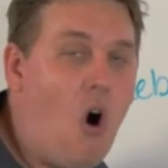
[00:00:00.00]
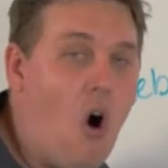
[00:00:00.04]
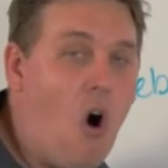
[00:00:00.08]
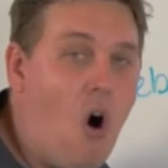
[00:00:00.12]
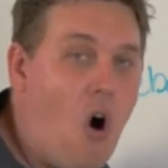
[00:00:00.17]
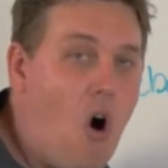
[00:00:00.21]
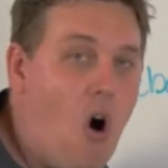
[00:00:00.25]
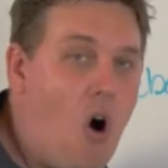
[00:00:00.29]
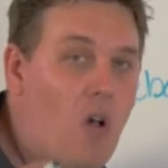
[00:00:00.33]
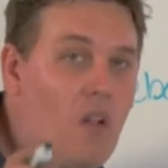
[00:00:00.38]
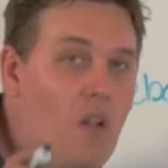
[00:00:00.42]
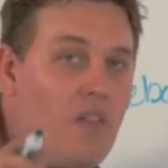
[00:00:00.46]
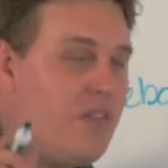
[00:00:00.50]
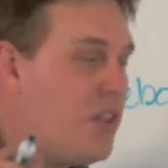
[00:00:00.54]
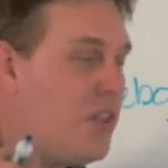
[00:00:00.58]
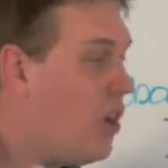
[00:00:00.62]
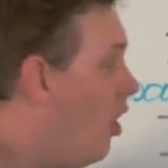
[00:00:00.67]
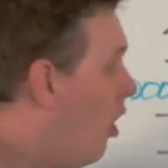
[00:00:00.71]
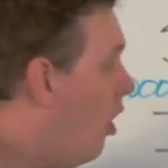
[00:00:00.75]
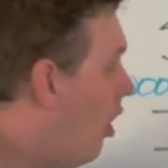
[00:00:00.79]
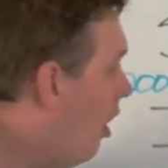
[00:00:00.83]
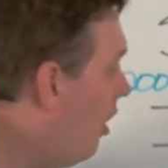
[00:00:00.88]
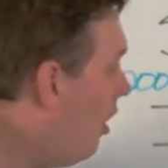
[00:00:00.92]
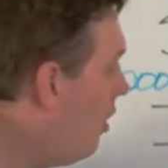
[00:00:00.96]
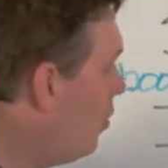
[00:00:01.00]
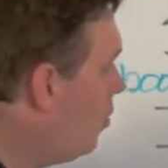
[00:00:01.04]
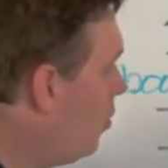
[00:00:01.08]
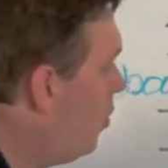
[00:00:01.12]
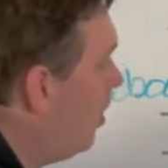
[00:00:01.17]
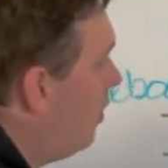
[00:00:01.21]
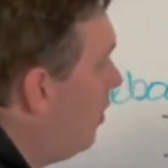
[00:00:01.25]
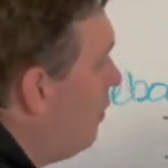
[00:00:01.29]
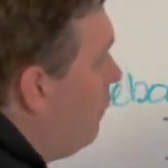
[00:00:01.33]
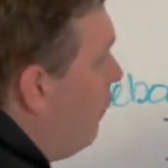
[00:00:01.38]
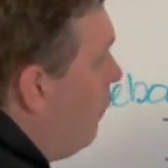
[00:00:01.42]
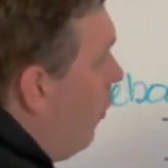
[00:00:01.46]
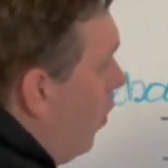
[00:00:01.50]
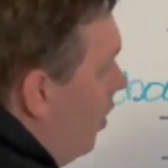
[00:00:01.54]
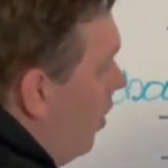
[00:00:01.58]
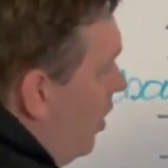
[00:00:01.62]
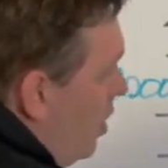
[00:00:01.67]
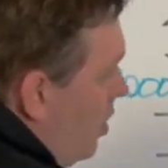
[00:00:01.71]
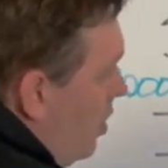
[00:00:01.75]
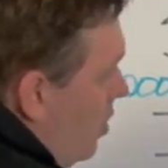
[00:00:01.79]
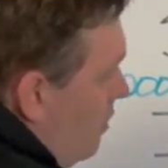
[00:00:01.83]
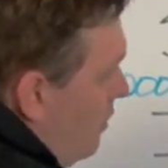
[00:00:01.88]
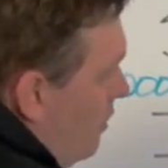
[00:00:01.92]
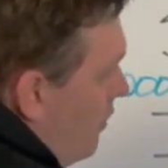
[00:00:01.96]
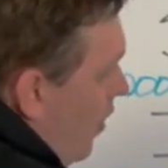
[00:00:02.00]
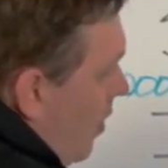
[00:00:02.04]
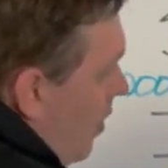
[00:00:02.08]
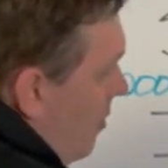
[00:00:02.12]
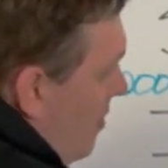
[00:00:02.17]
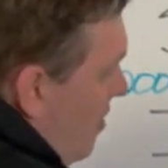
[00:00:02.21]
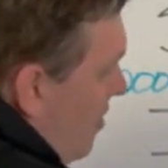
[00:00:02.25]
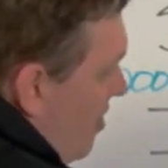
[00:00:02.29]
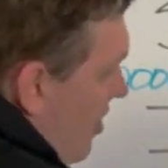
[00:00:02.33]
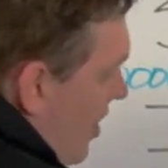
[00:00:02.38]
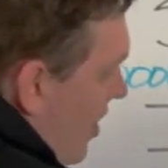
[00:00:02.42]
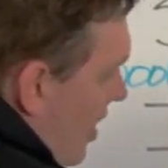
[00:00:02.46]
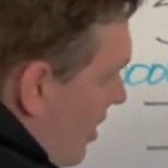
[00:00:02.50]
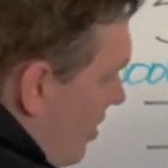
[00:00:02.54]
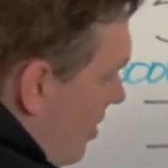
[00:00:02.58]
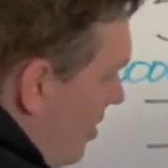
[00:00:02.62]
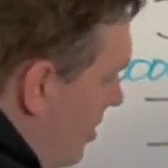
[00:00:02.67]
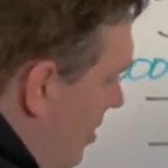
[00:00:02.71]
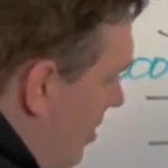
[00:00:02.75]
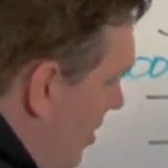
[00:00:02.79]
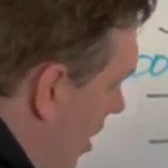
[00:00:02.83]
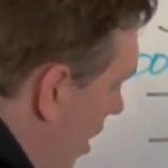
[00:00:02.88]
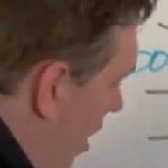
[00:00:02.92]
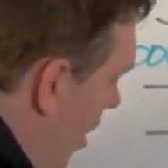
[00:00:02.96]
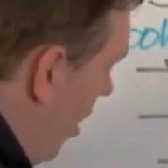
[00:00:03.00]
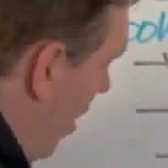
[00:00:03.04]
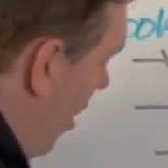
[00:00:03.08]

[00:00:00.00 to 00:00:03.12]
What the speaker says: all the hard work for you from this